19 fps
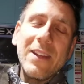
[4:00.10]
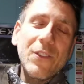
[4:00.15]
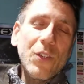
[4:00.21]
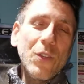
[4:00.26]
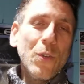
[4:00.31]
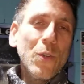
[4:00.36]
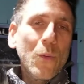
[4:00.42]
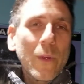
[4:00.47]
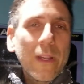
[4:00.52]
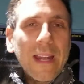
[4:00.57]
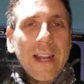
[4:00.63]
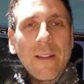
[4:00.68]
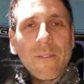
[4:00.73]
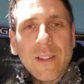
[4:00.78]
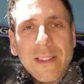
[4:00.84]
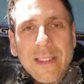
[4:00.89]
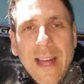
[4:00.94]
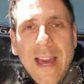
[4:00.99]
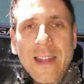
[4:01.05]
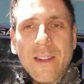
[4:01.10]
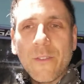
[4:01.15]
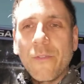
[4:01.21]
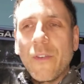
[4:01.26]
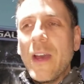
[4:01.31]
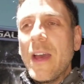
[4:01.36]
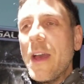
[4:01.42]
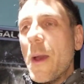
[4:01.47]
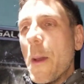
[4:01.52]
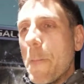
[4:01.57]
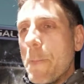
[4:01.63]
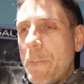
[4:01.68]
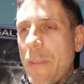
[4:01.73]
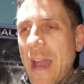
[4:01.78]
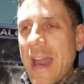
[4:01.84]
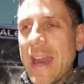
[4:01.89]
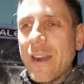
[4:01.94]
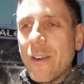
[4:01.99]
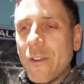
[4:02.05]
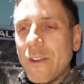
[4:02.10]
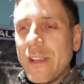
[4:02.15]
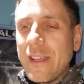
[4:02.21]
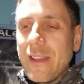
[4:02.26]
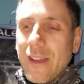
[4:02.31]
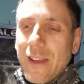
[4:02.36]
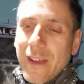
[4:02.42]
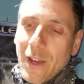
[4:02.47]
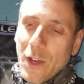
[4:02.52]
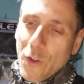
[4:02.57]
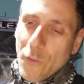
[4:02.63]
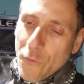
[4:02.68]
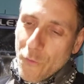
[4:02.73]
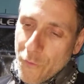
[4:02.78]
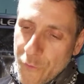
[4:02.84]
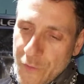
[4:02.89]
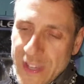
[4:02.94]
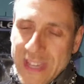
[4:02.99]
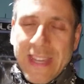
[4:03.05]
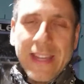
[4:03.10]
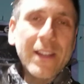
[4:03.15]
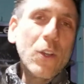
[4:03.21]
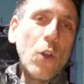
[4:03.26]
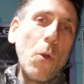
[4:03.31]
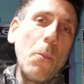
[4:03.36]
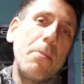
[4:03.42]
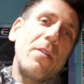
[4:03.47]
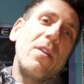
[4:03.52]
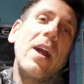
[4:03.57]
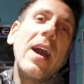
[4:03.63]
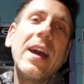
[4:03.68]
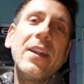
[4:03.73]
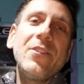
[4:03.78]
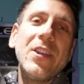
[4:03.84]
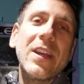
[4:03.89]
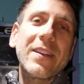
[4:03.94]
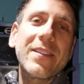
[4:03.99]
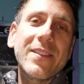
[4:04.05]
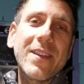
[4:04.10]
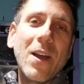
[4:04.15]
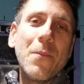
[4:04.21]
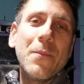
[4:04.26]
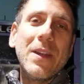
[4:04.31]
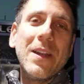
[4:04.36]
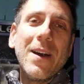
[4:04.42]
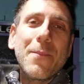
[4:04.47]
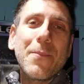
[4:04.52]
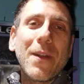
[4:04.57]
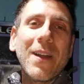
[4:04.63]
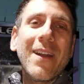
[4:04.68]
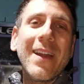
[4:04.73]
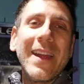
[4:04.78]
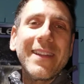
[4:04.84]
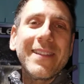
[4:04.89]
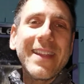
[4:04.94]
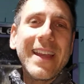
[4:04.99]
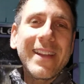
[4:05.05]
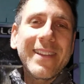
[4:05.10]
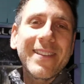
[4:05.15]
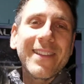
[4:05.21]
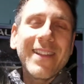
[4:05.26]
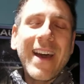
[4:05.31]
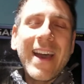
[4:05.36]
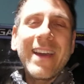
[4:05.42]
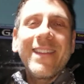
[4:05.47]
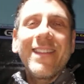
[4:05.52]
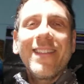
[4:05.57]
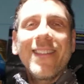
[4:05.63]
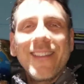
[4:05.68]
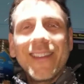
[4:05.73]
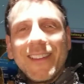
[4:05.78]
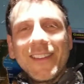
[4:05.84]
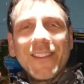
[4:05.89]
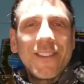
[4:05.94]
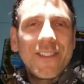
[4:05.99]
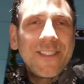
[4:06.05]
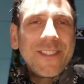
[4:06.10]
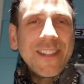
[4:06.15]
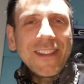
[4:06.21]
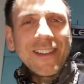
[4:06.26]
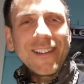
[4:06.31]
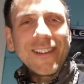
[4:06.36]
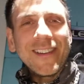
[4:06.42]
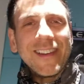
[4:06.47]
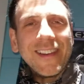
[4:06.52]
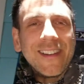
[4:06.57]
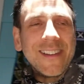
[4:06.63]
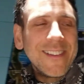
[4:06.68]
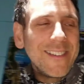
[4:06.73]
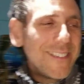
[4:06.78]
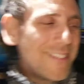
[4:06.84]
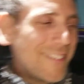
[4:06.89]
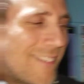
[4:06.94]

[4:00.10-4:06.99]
tuned. We're gonna have a lot of battery vehicle projects coming up. All right, thanks a lot. See you later.